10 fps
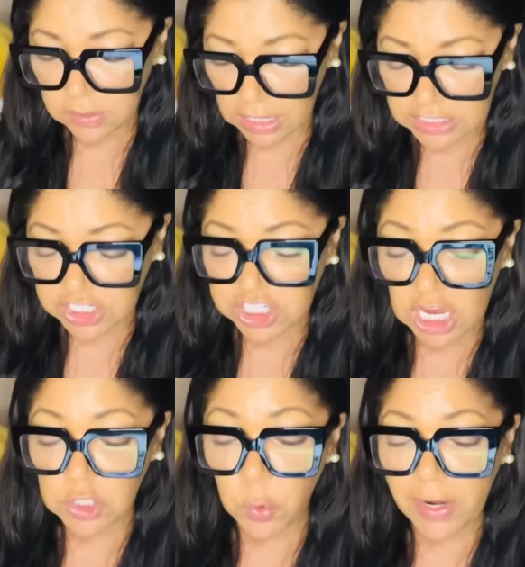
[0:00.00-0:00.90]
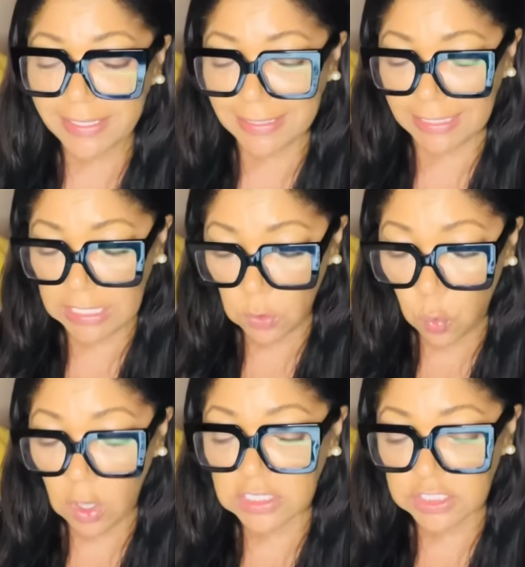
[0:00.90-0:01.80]
I genuinely
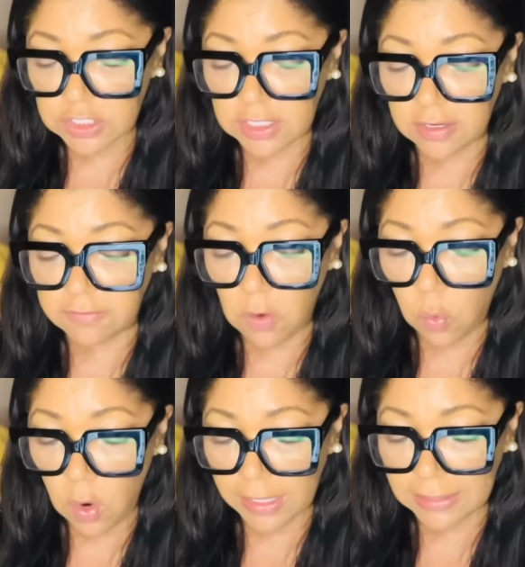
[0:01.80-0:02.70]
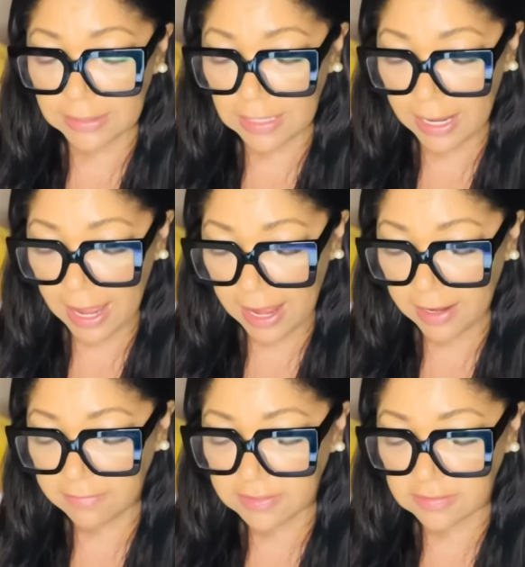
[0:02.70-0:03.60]
wanted to give what little I
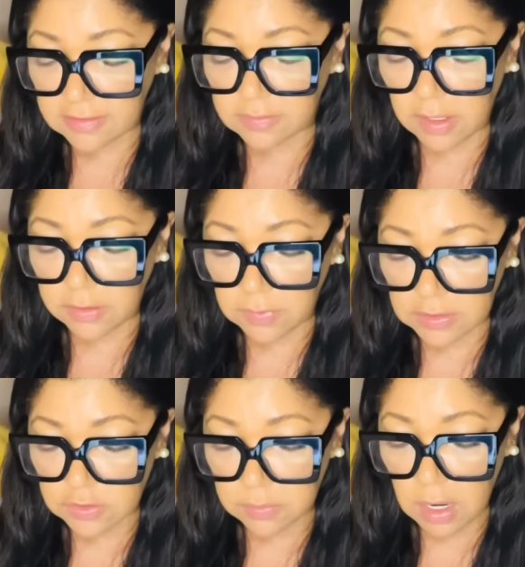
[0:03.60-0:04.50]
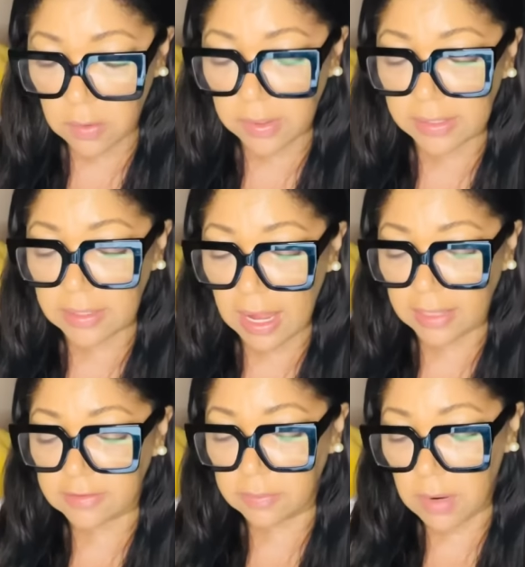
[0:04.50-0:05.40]
have since his mother went to Marwa and
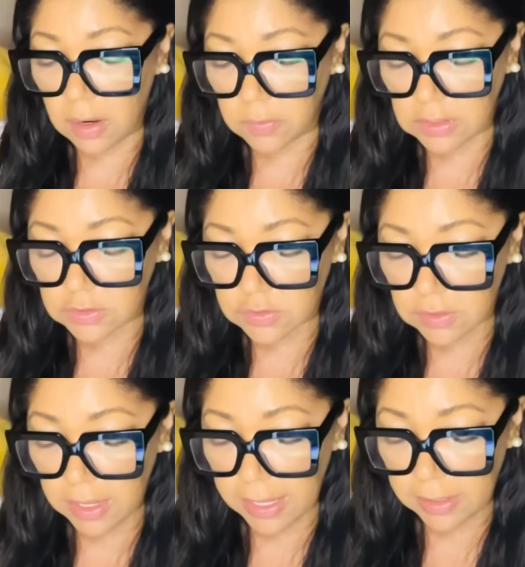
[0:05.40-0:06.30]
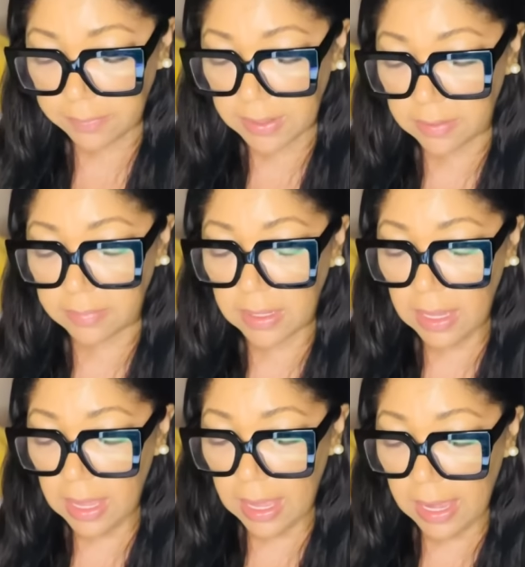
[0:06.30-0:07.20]
asked Marwa to help him.
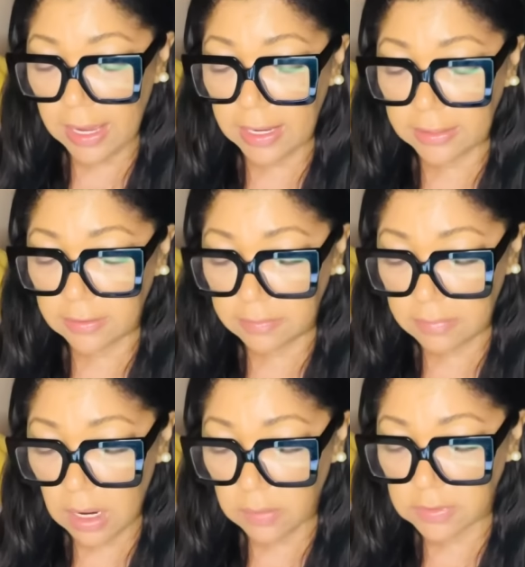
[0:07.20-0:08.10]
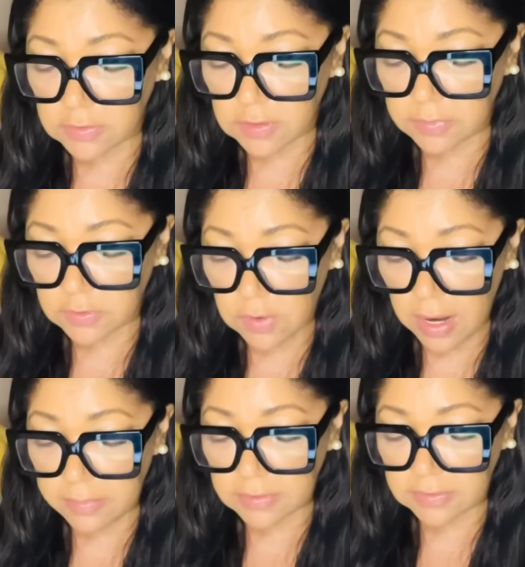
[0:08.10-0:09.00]
And Marwa's
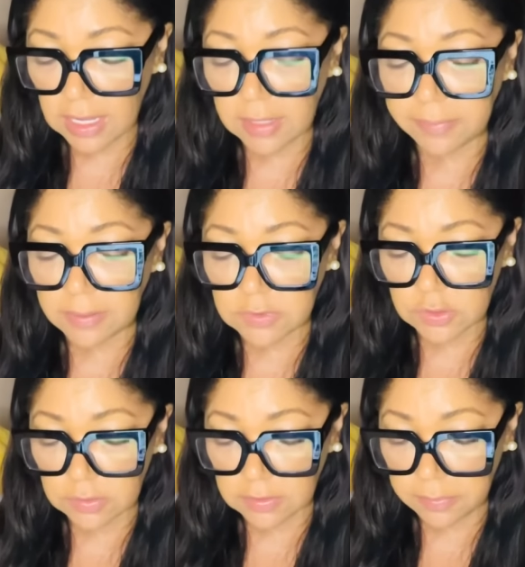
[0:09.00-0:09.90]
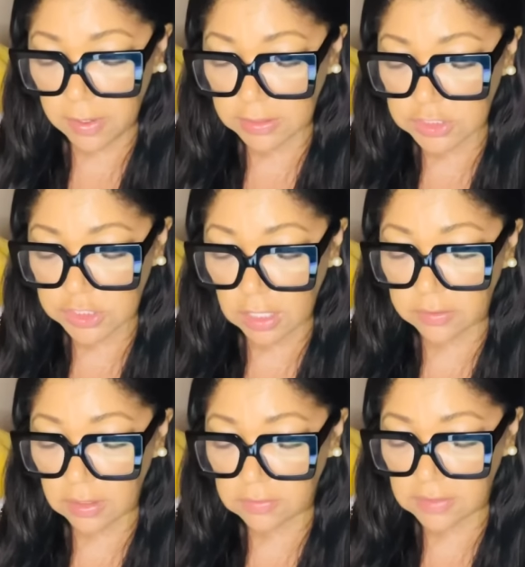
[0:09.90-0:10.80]
subscribers help him during the party
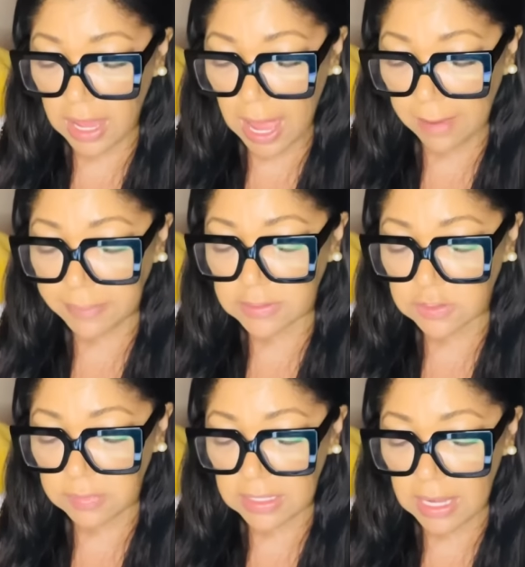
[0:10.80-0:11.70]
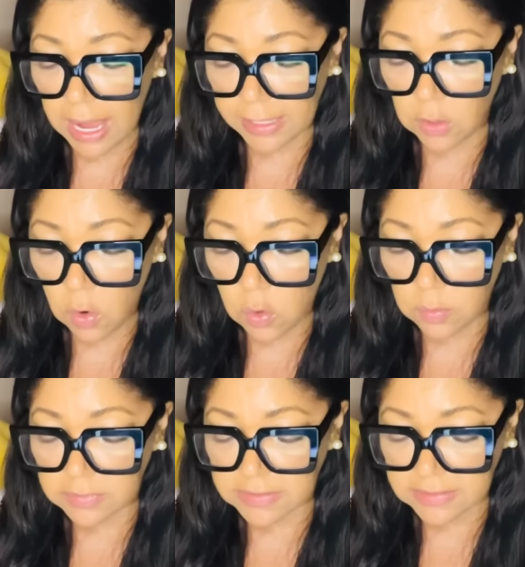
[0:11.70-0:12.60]
shoutouts. I happened to be at
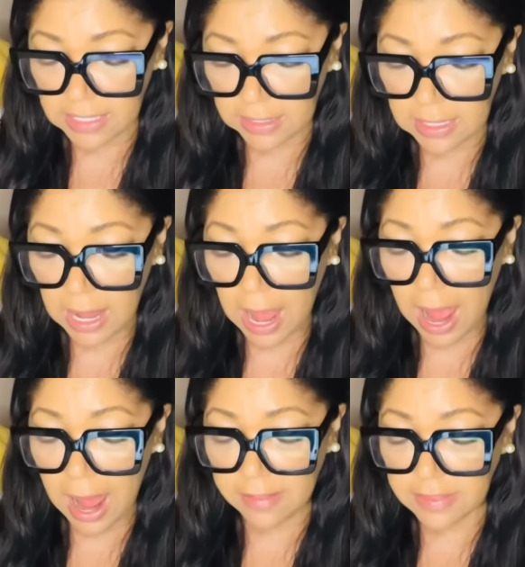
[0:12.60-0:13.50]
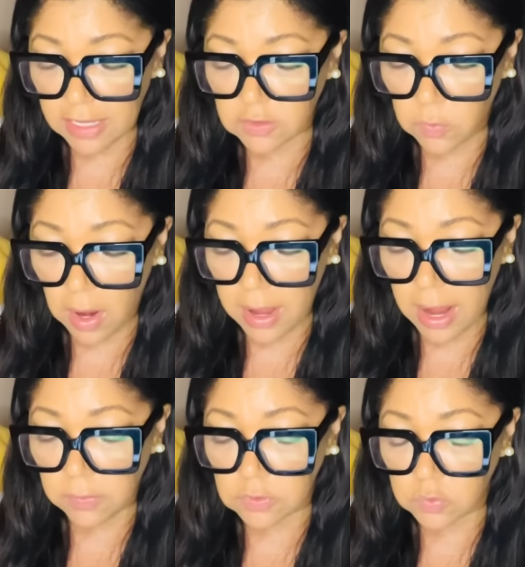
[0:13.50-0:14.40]
home sick and that's why
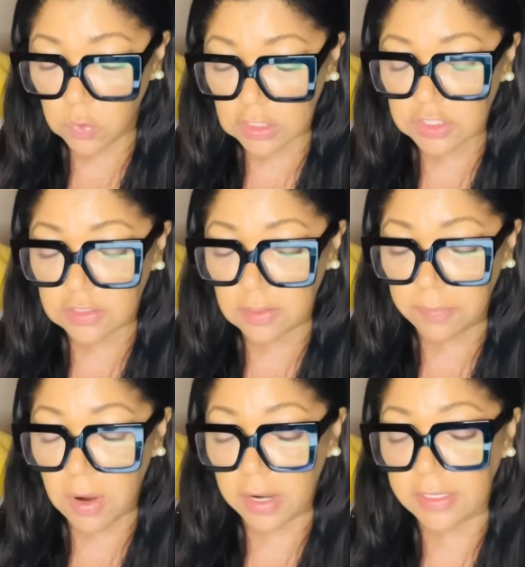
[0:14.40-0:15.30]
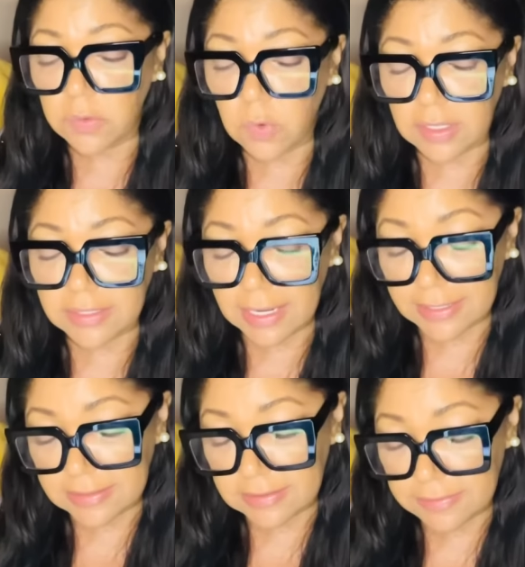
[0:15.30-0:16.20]
I was watching the party one night.